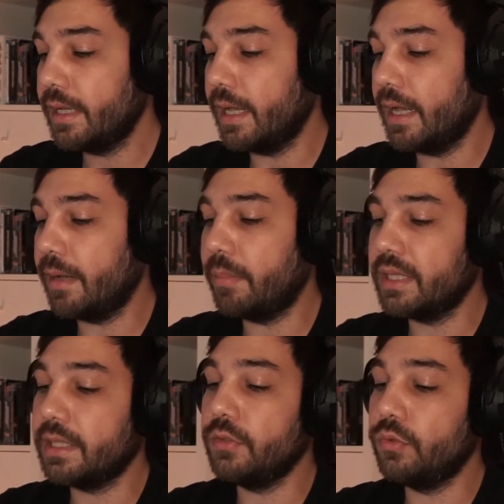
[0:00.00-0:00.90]

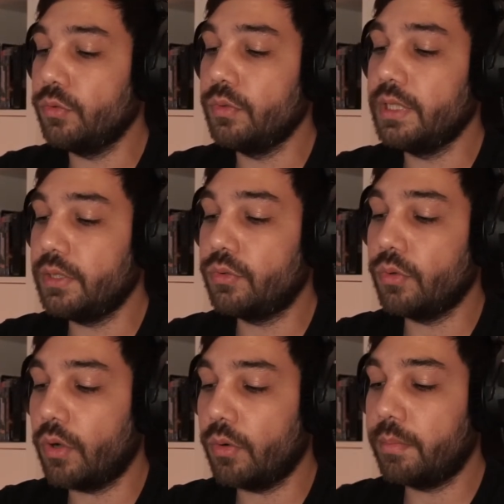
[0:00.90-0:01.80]
but I do need
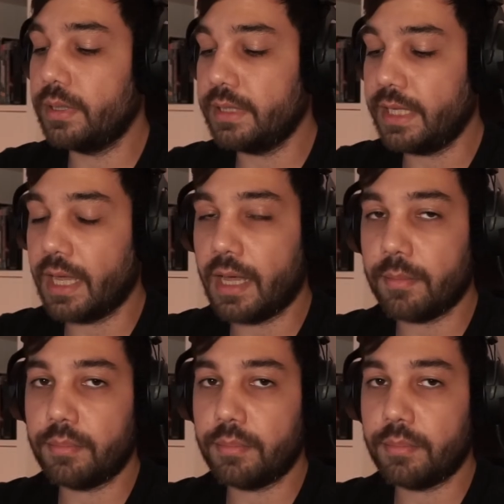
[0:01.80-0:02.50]
to open the app